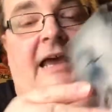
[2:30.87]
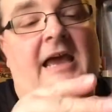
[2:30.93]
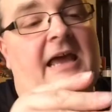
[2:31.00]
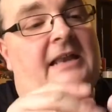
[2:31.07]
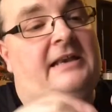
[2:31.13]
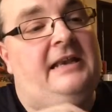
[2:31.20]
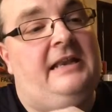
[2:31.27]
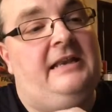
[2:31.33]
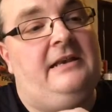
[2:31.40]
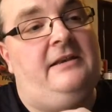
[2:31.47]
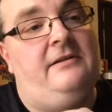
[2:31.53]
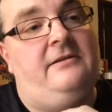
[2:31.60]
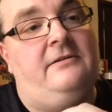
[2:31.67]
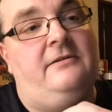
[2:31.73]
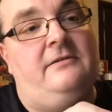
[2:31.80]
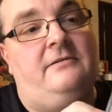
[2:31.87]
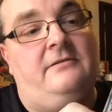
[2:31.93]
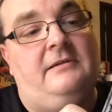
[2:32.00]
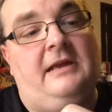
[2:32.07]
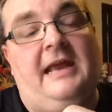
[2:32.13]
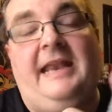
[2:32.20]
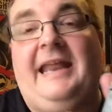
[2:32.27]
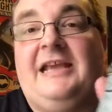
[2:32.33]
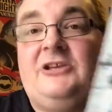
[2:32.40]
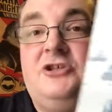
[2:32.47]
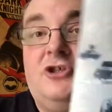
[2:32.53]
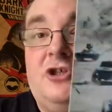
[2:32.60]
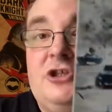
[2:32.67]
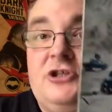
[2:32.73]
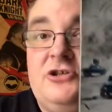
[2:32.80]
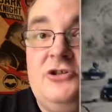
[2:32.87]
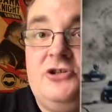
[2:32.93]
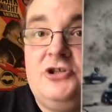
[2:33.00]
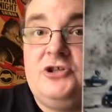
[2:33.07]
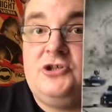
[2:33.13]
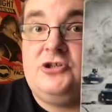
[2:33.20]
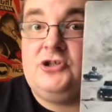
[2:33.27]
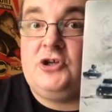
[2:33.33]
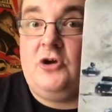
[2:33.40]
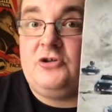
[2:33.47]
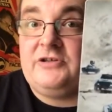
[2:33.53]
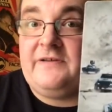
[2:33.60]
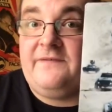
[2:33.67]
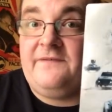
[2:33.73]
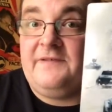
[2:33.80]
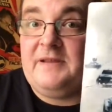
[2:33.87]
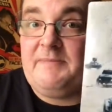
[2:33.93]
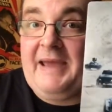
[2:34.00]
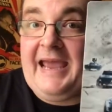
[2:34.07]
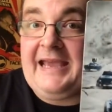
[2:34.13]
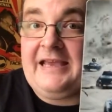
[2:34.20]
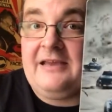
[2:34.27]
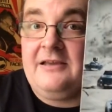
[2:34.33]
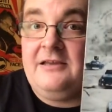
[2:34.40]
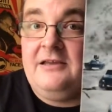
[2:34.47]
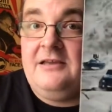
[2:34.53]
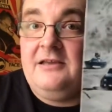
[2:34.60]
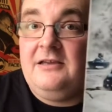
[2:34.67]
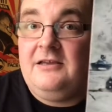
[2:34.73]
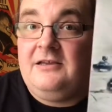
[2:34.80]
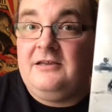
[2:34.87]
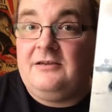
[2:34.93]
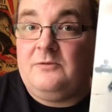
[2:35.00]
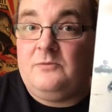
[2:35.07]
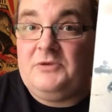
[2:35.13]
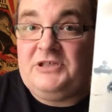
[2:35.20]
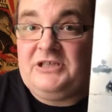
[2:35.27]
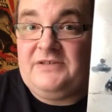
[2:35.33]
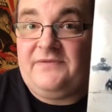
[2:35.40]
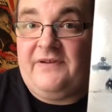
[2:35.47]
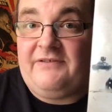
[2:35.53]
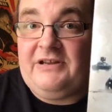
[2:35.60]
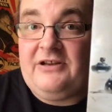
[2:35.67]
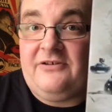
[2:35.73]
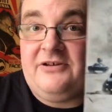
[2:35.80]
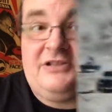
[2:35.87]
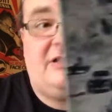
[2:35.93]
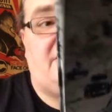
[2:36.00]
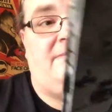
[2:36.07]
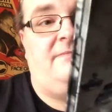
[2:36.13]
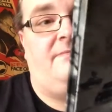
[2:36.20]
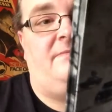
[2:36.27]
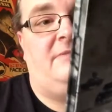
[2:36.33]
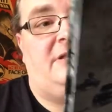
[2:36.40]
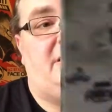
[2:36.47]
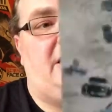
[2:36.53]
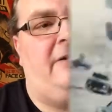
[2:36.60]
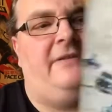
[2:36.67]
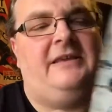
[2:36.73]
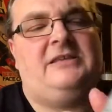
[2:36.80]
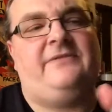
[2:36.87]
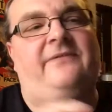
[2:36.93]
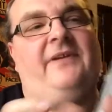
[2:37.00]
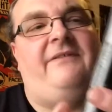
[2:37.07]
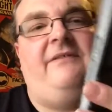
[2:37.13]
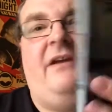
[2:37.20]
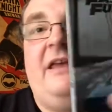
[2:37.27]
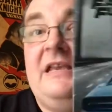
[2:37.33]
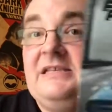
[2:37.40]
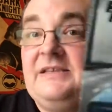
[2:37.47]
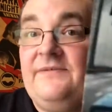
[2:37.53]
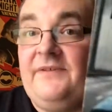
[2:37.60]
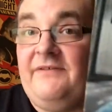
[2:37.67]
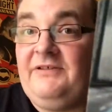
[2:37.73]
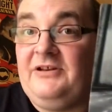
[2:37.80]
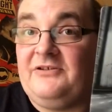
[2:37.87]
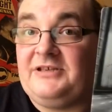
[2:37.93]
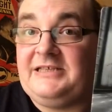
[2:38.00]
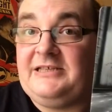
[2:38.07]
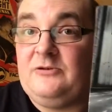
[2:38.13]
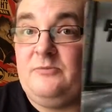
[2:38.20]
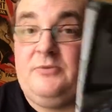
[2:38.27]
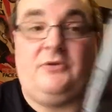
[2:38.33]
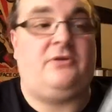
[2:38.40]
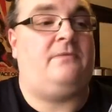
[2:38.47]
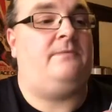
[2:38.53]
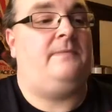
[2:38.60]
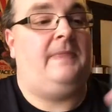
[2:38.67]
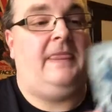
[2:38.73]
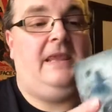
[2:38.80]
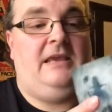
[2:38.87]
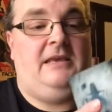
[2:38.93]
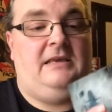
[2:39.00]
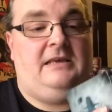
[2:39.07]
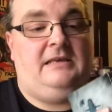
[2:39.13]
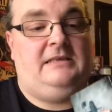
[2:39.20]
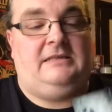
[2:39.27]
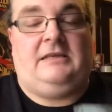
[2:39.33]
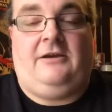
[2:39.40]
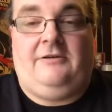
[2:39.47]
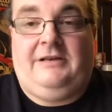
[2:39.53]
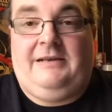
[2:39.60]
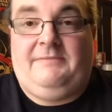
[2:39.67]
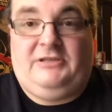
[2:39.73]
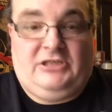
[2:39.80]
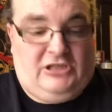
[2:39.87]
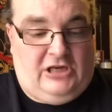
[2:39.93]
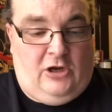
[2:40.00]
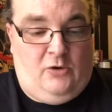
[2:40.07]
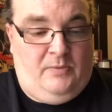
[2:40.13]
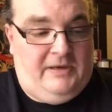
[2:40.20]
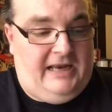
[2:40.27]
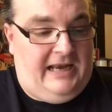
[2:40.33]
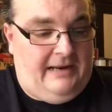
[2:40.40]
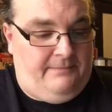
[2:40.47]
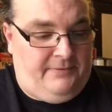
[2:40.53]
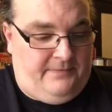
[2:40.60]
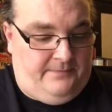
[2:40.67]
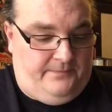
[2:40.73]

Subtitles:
And then an action shot for the back, which is very nice. So that's a very nice steelbook. So let me just open it up,